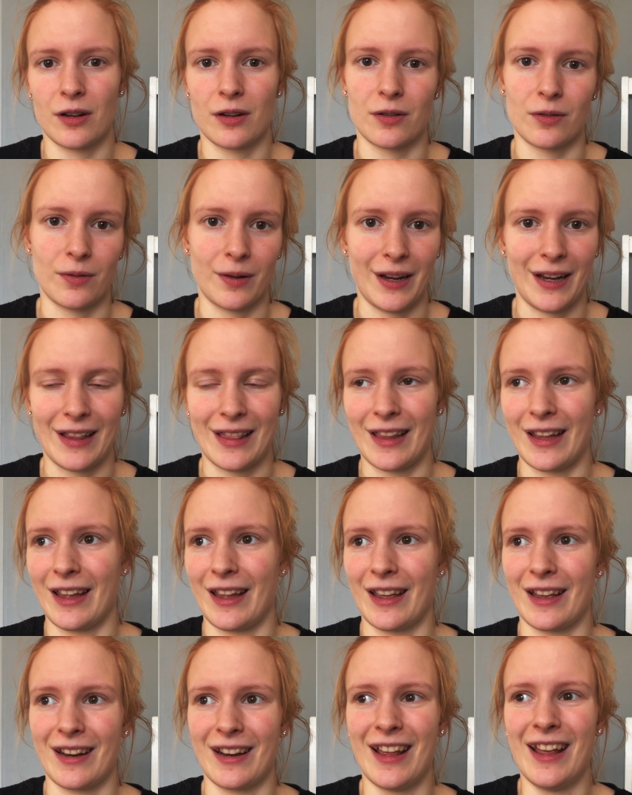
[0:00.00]

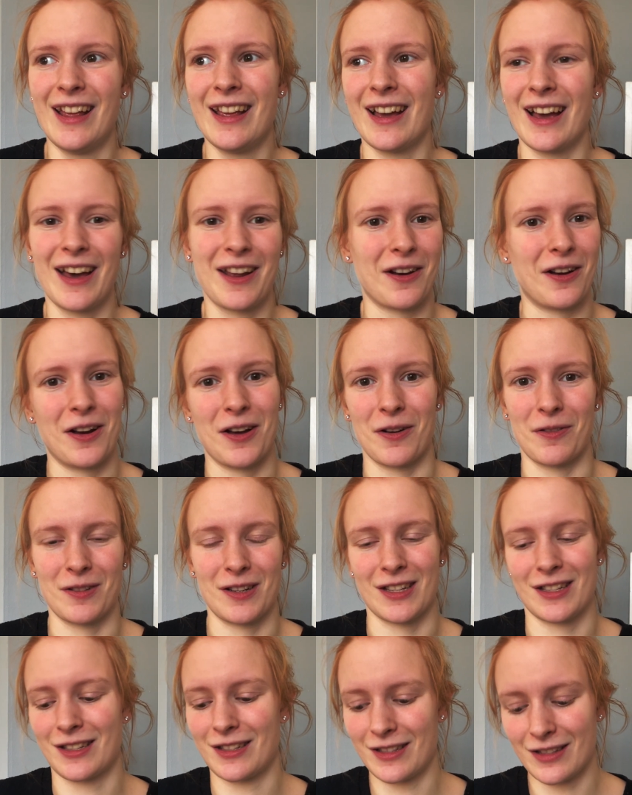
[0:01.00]
really, and I don't know,
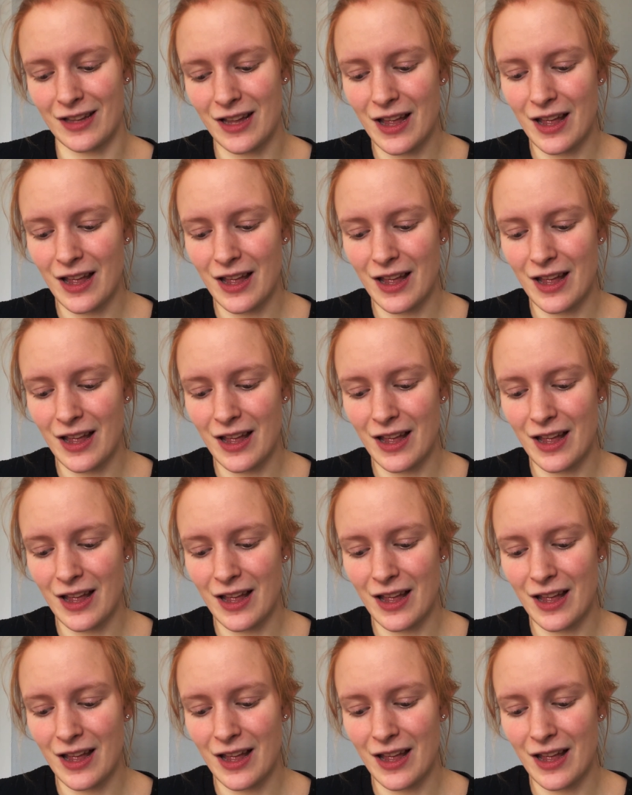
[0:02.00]
just